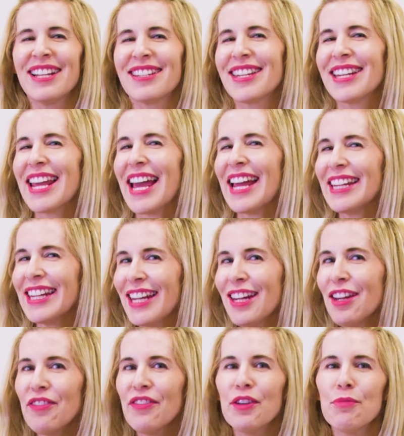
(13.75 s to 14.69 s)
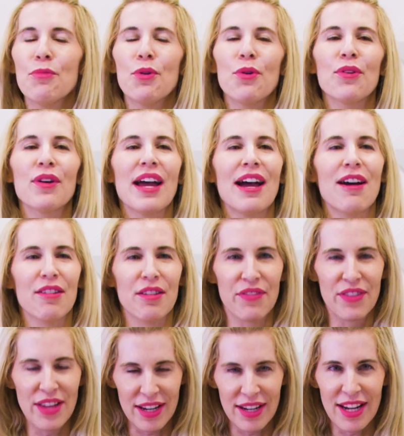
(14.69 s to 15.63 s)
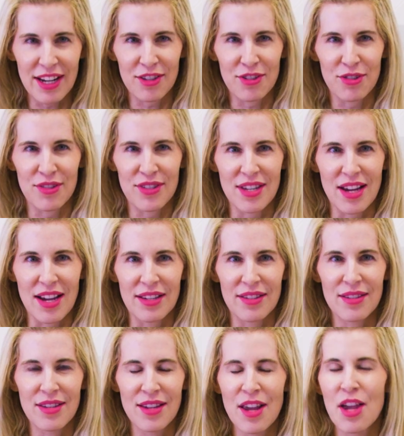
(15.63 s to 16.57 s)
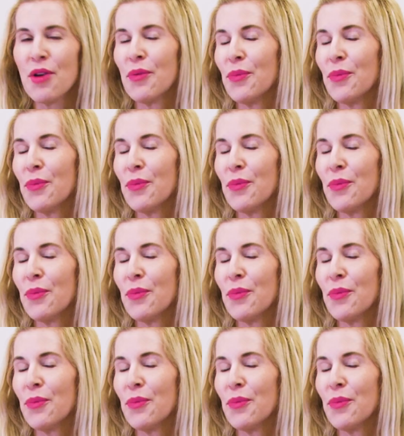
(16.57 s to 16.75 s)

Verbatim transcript: to get even more out of that exercise.